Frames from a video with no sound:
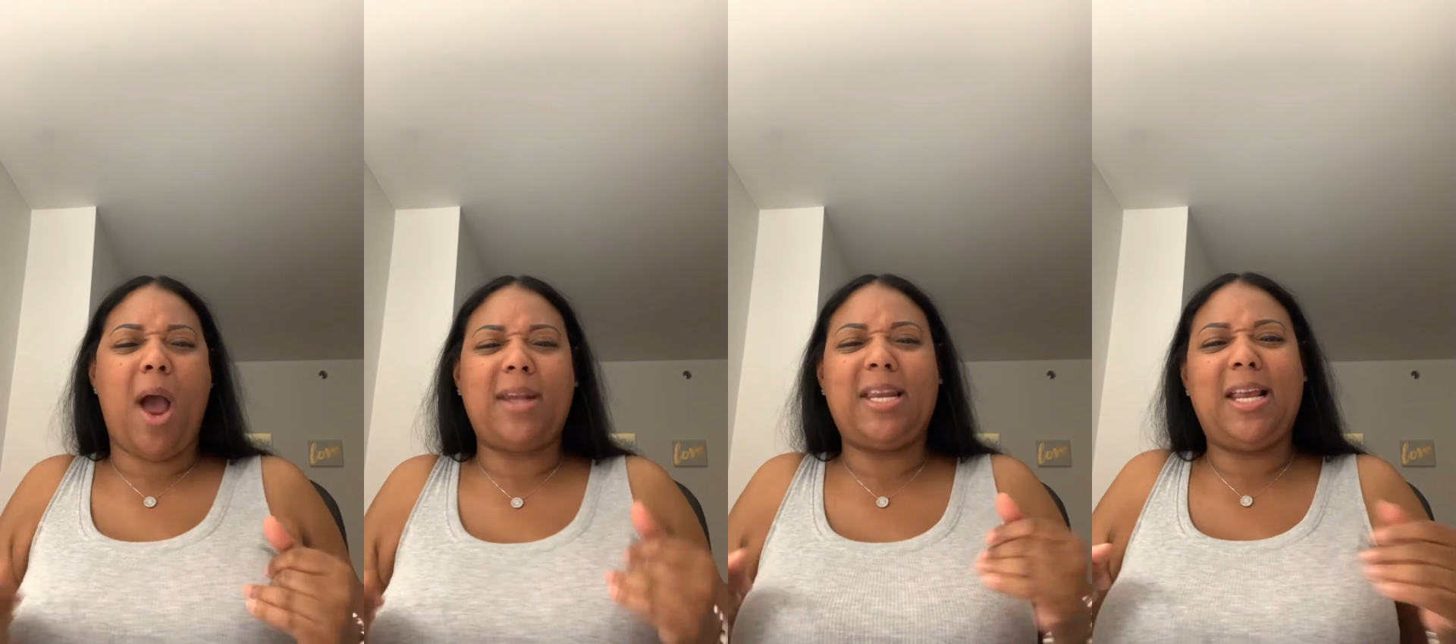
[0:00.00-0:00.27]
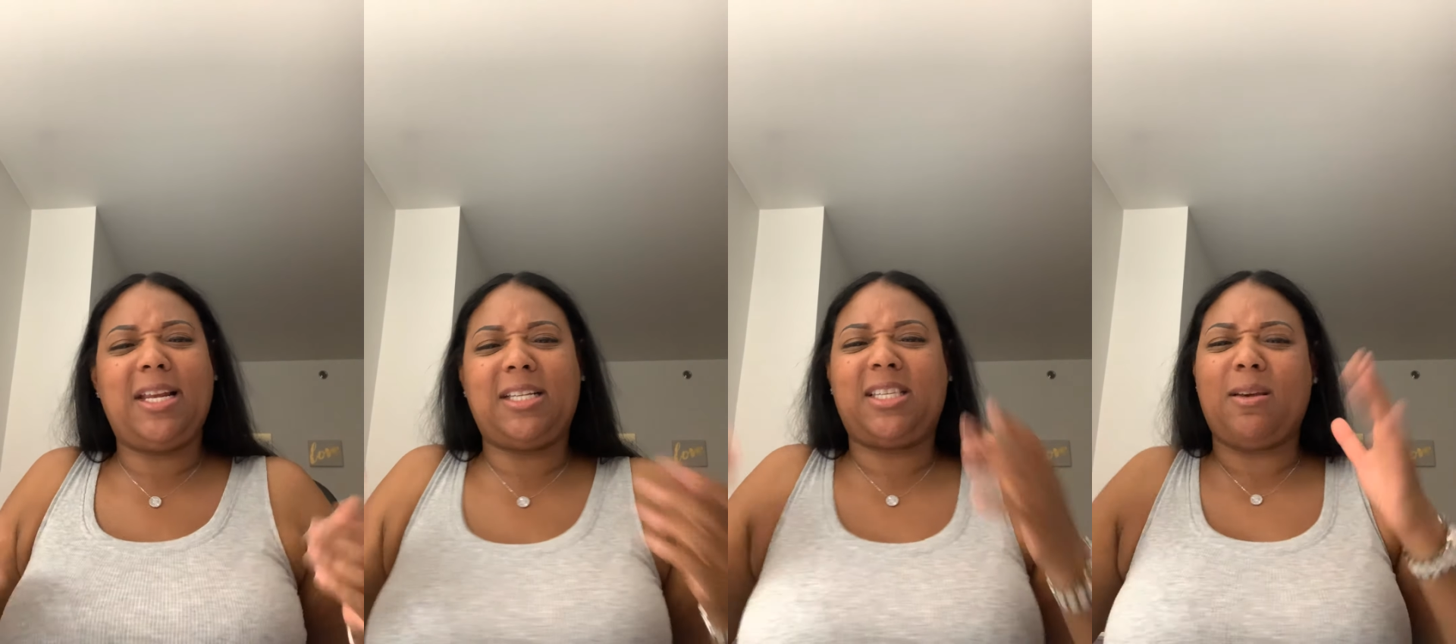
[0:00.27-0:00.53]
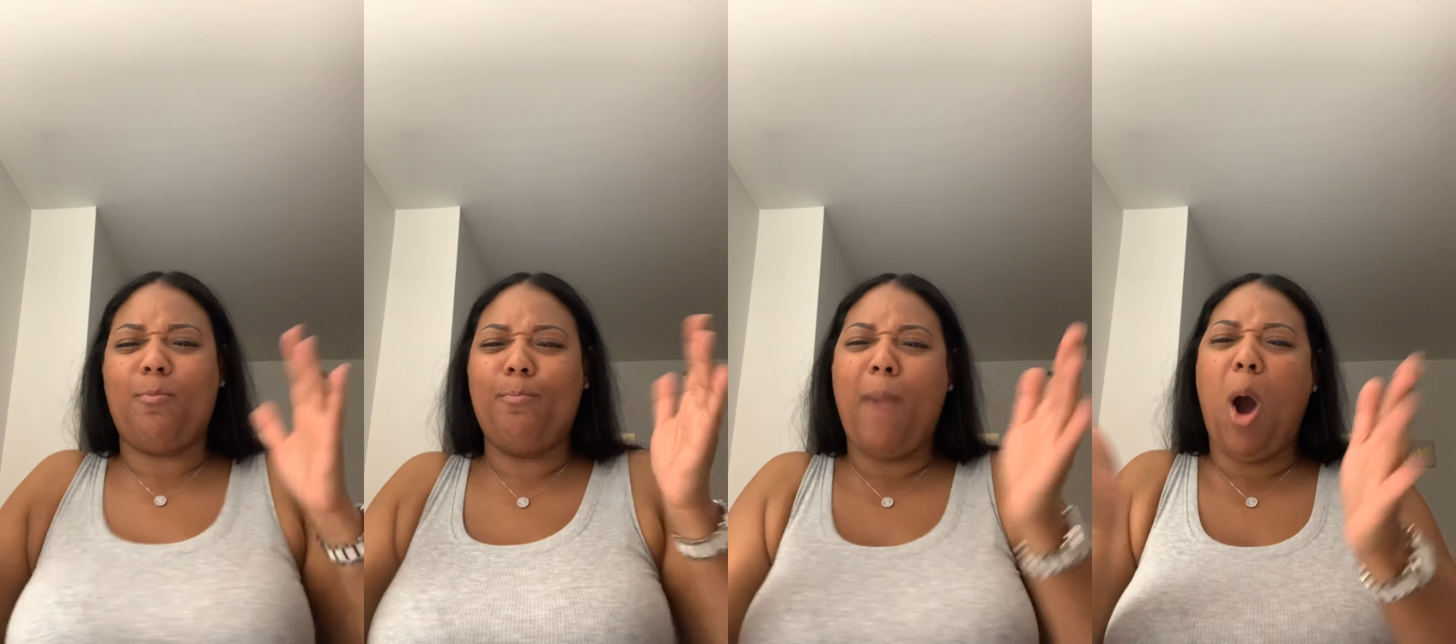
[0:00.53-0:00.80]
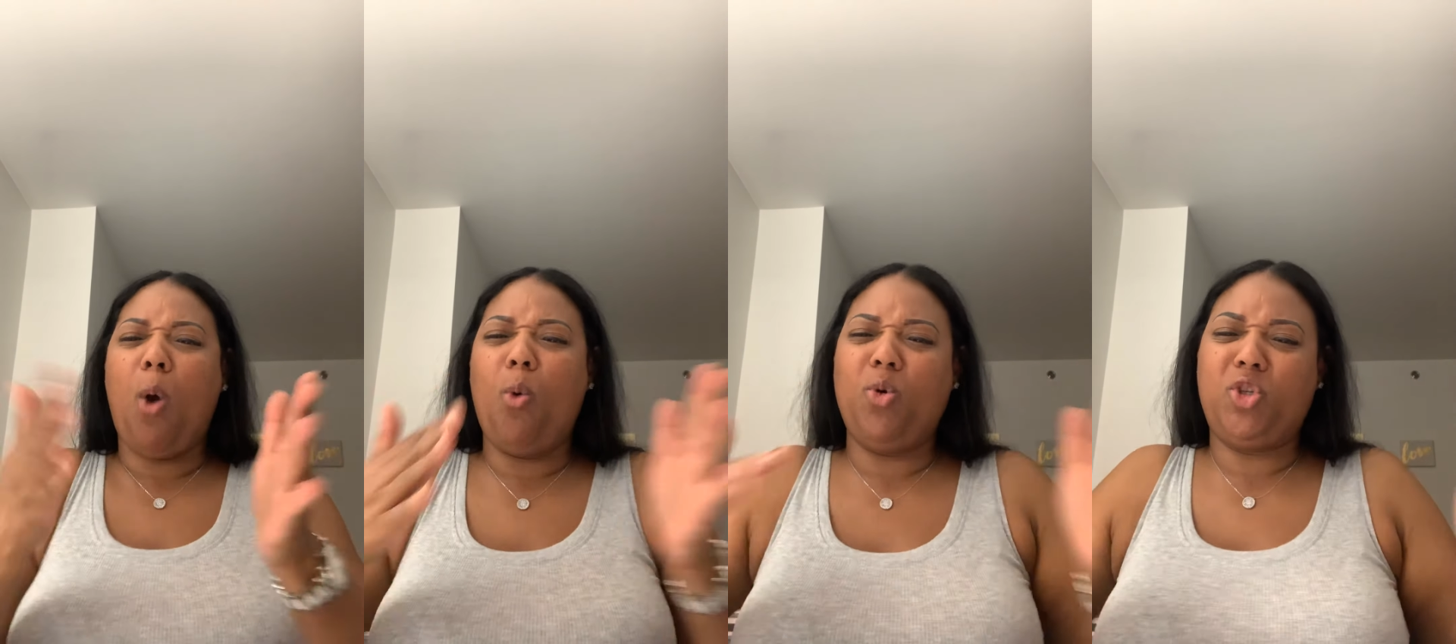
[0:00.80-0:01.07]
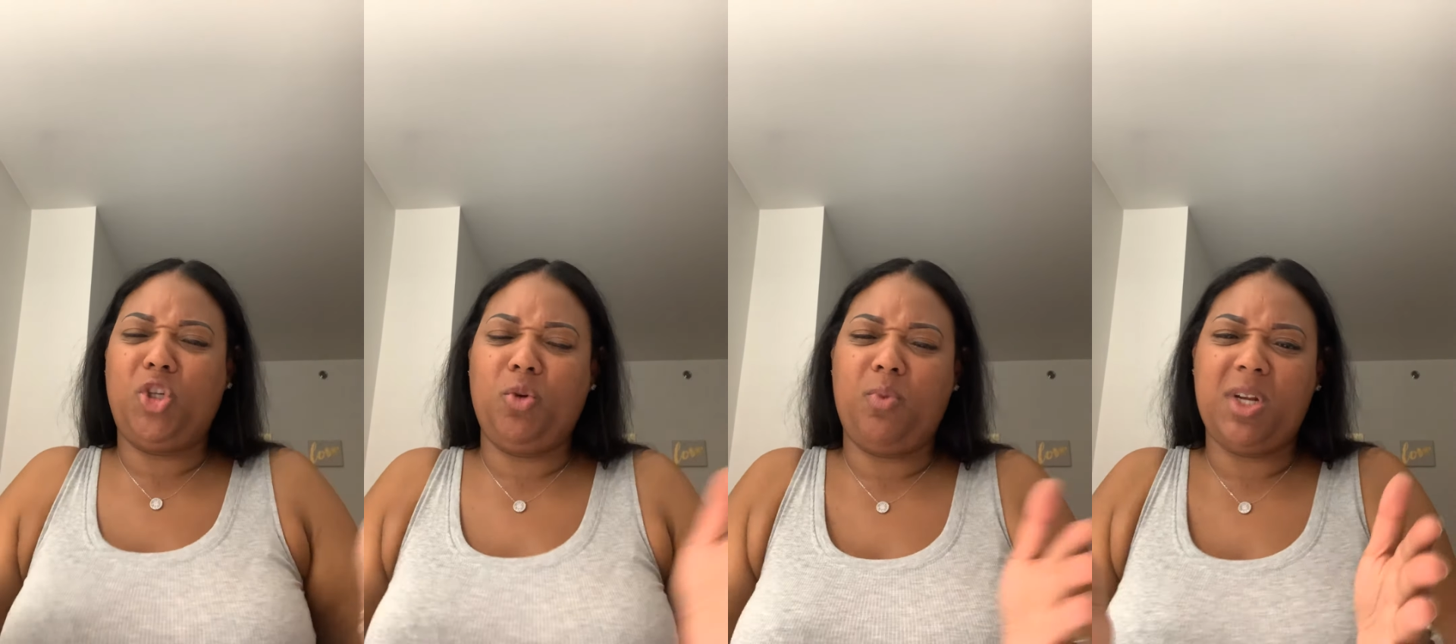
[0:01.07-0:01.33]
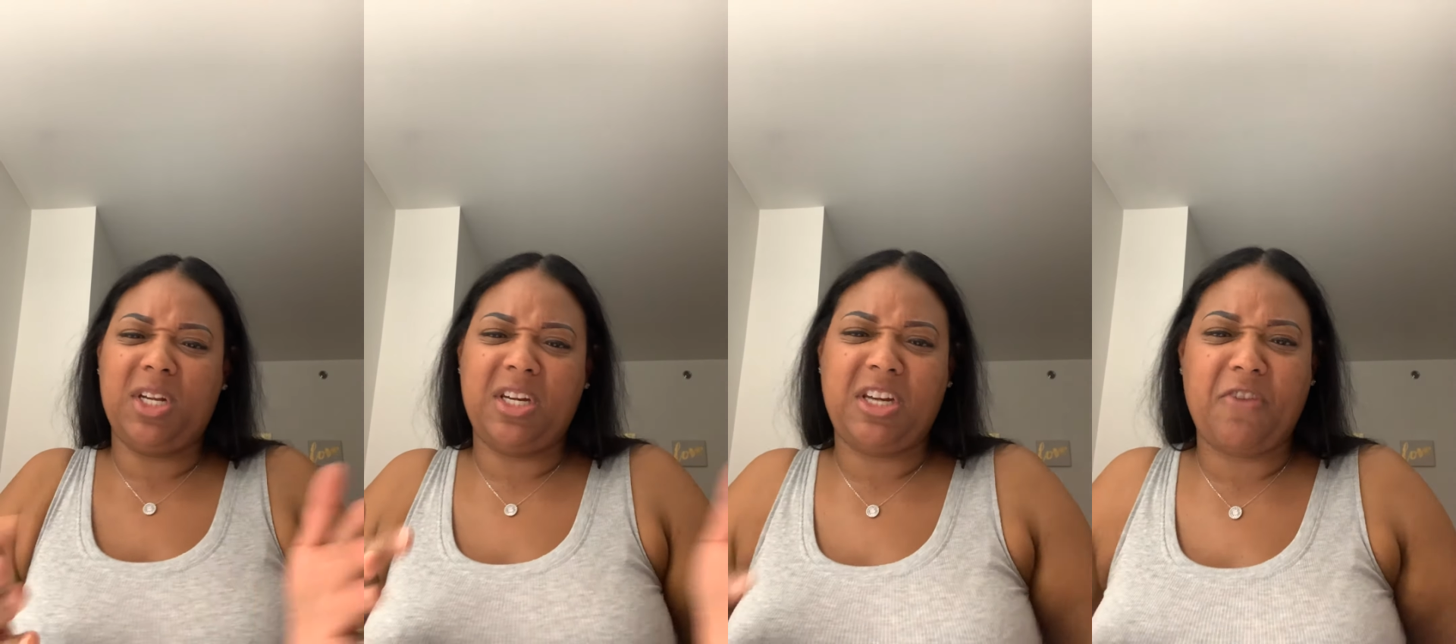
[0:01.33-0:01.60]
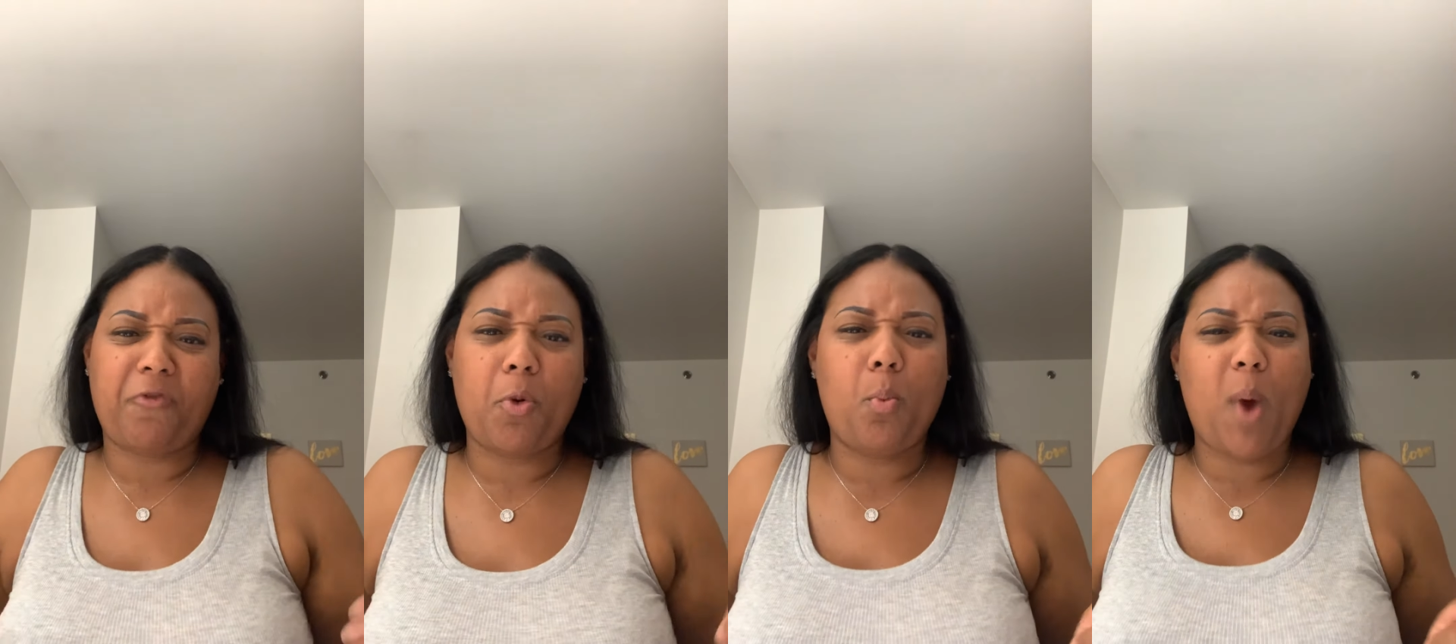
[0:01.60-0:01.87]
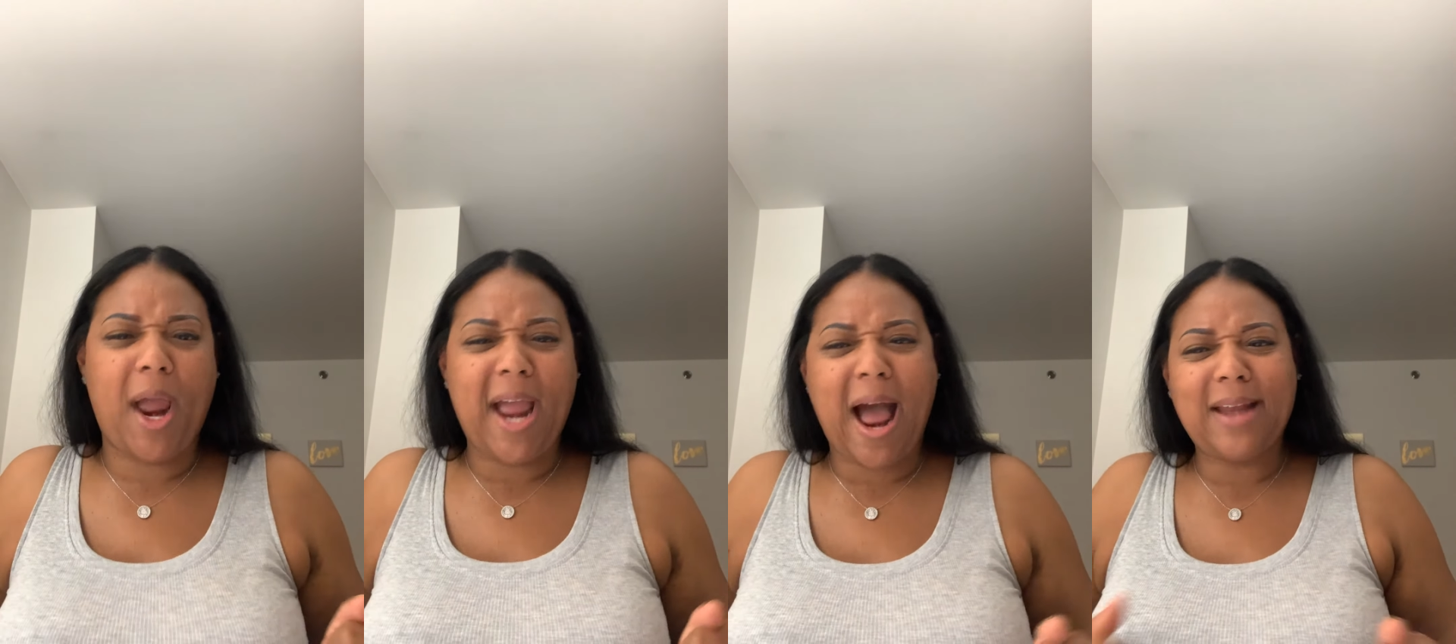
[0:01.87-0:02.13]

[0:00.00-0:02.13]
I needed to mold you in a different way.